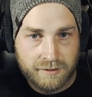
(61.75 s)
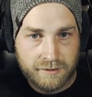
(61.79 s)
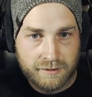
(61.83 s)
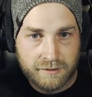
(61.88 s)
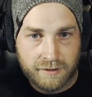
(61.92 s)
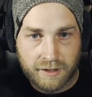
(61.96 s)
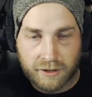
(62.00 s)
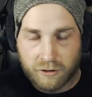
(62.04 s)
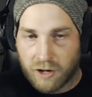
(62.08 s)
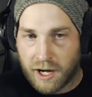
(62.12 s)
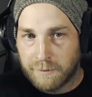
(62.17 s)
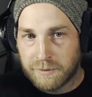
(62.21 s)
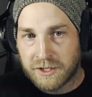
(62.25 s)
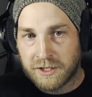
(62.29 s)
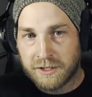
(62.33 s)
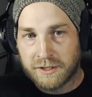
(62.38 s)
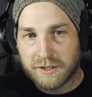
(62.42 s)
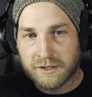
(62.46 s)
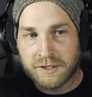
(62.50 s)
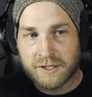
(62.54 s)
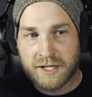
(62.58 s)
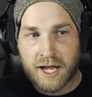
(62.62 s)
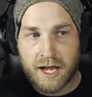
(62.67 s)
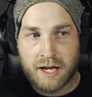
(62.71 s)
The crime scene
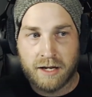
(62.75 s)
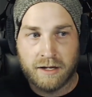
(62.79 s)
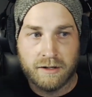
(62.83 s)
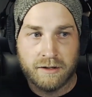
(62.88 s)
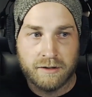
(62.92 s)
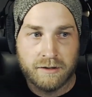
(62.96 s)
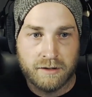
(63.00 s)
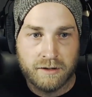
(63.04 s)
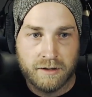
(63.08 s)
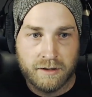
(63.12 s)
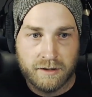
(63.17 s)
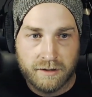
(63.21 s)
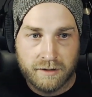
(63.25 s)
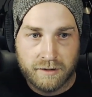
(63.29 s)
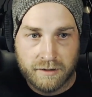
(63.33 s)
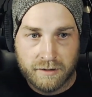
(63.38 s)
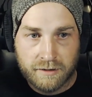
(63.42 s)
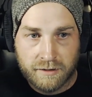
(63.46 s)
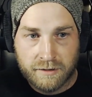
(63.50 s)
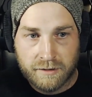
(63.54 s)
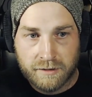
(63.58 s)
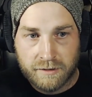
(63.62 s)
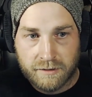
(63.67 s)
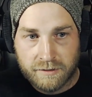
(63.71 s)
is set.
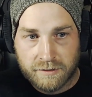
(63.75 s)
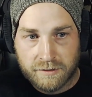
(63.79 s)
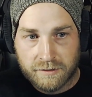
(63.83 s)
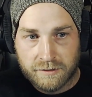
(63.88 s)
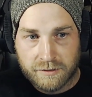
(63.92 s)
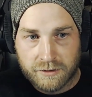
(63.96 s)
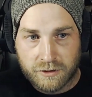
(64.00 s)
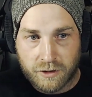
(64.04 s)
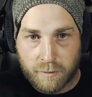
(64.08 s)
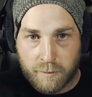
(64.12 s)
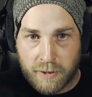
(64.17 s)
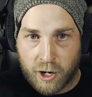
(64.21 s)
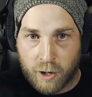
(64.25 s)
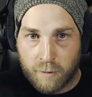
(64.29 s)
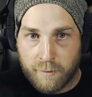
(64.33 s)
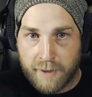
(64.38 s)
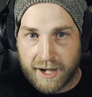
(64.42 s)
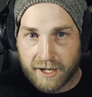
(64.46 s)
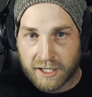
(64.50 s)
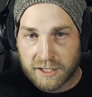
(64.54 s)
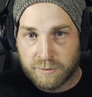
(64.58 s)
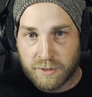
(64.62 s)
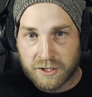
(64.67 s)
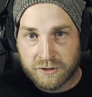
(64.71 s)
So the
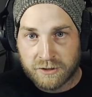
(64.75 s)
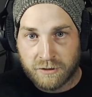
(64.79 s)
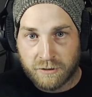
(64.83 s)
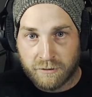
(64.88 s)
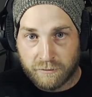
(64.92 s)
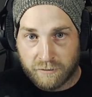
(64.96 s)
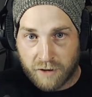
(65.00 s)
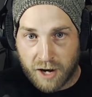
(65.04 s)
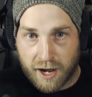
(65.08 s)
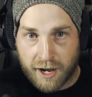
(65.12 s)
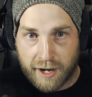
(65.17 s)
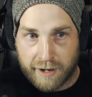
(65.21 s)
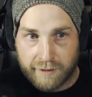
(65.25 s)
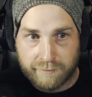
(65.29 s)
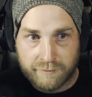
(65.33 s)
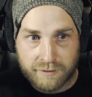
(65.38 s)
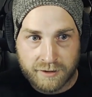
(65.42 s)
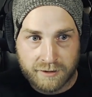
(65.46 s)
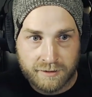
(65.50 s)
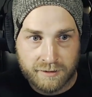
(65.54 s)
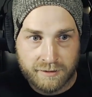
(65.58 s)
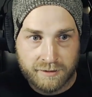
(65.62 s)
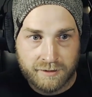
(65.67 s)
paramedics must have arrived,